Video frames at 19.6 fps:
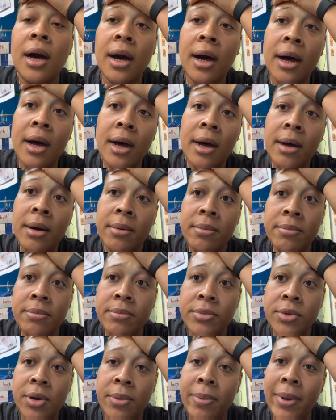
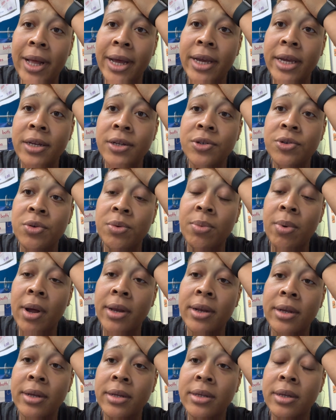their Black History
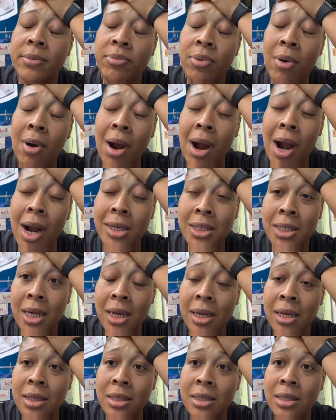
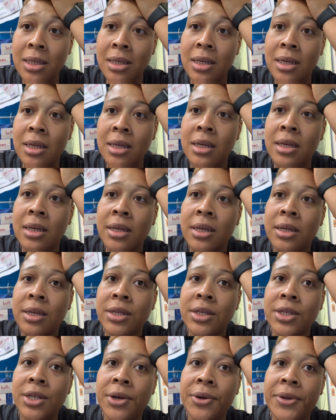projects.
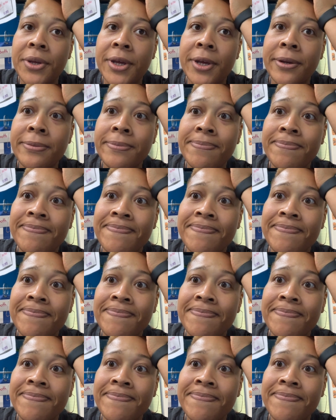So yeah.